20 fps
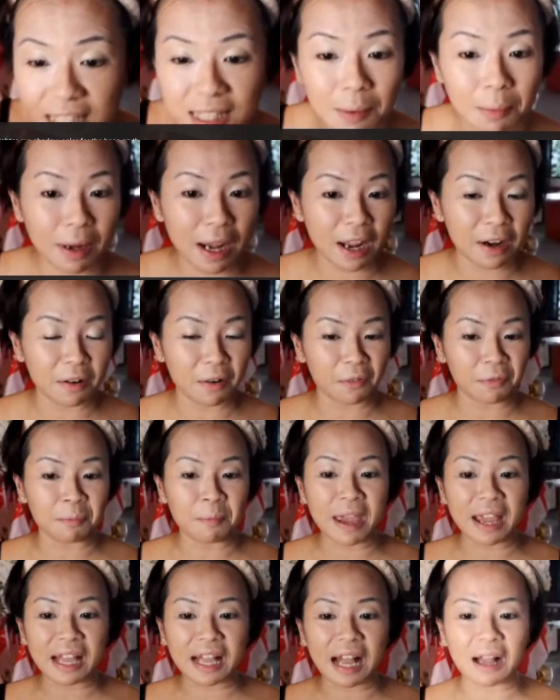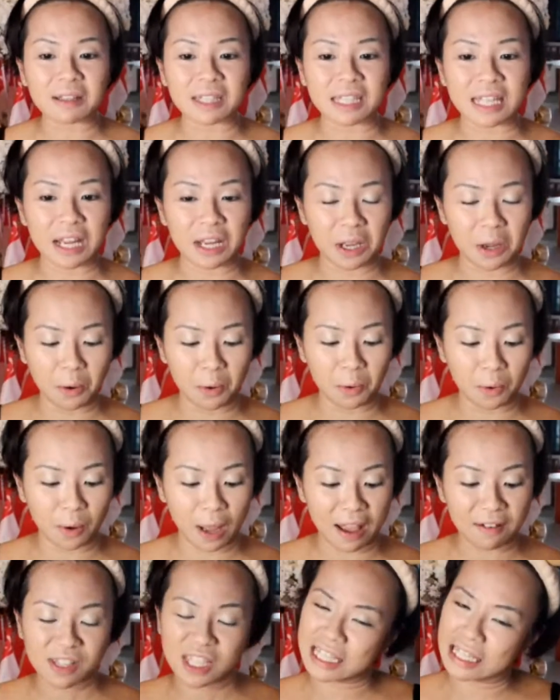some kind of makeups that you
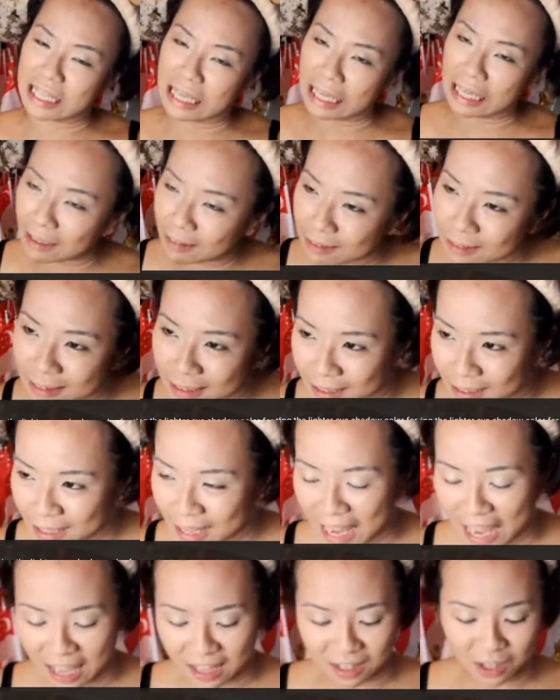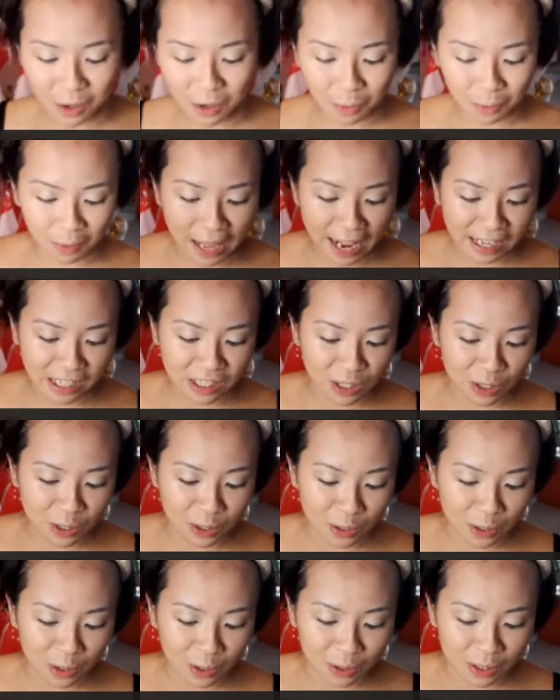have seen and you would like
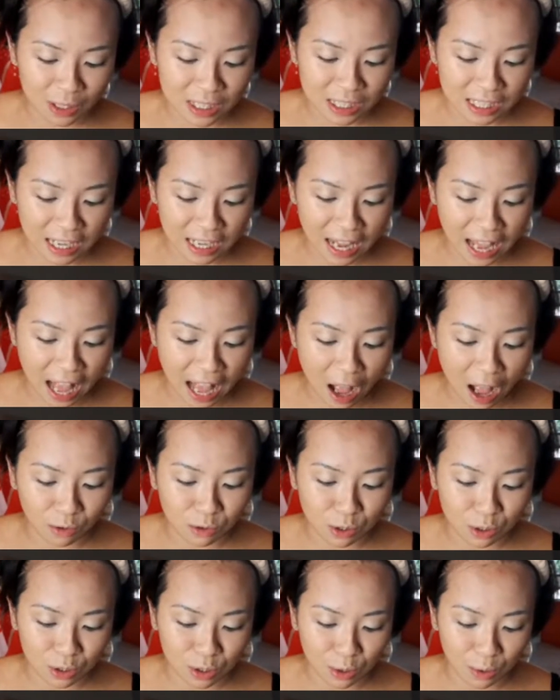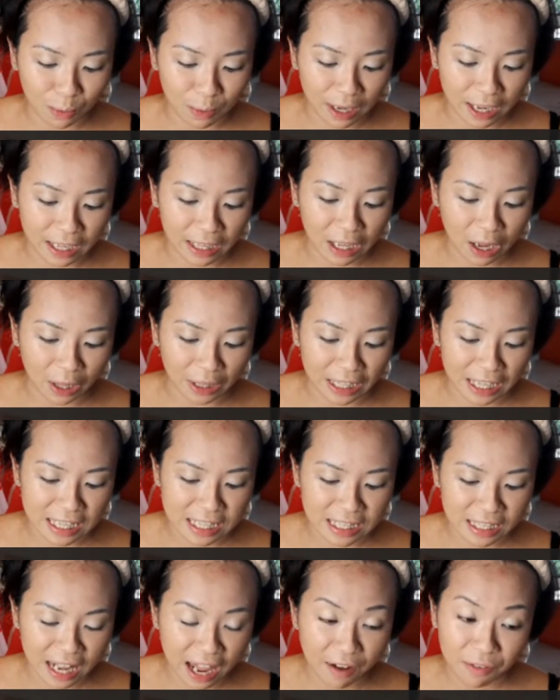to see how to do it on
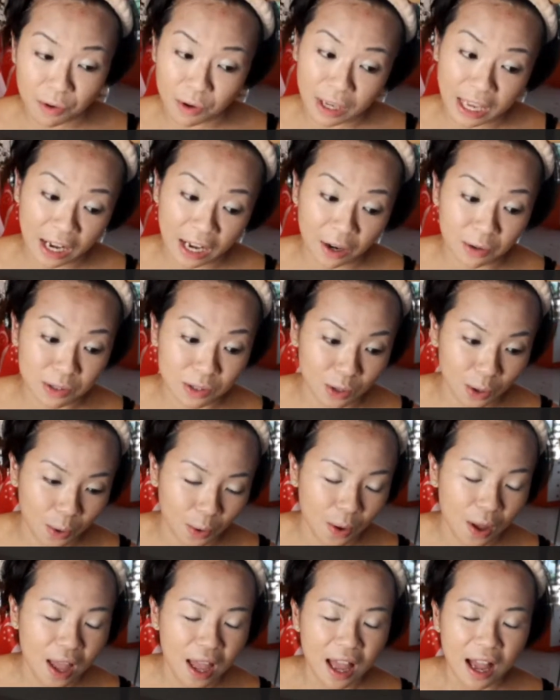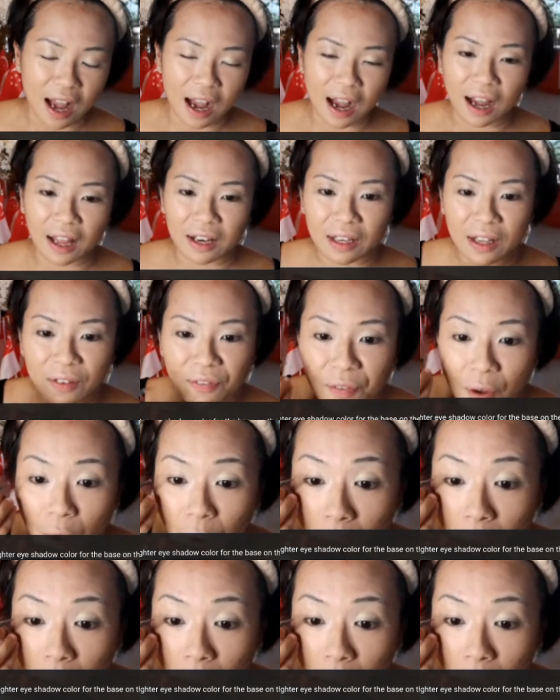this live, you can also leave your